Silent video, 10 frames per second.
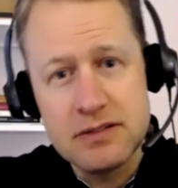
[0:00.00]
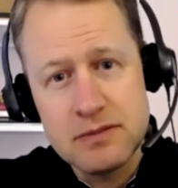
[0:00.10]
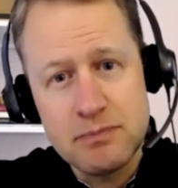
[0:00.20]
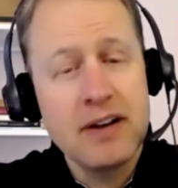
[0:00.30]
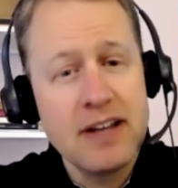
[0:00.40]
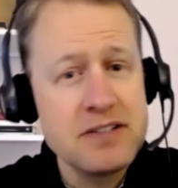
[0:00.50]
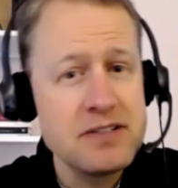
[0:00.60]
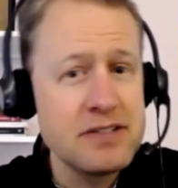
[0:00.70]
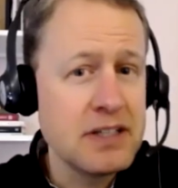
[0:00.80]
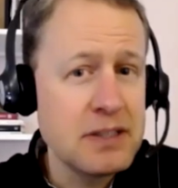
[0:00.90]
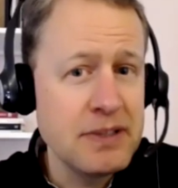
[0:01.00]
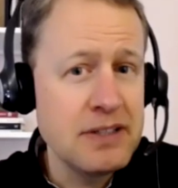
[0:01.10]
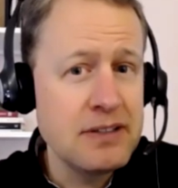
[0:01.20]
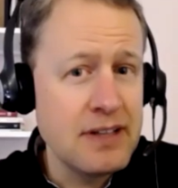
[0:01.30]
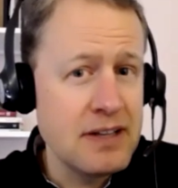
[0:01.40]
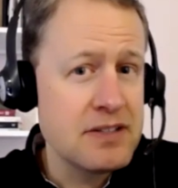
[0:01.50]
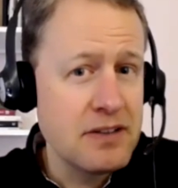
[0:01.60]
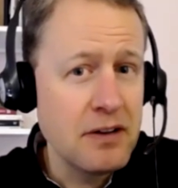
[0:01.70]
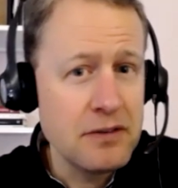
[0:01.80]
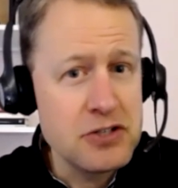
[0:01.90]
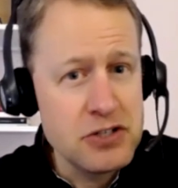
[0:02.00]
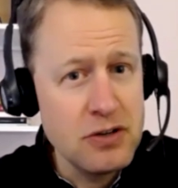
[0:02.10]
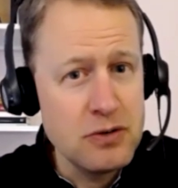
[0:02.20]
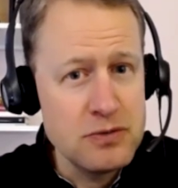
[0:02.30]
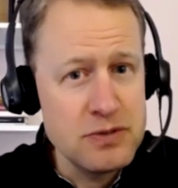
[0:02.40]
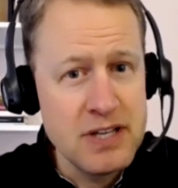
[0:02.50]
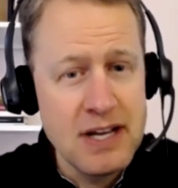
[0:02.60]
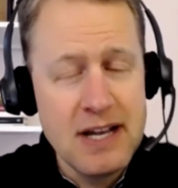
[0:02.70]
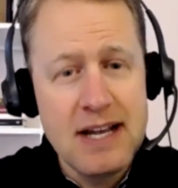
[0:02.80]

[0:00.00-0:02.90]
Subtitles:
podcasters like to be guests on other shows.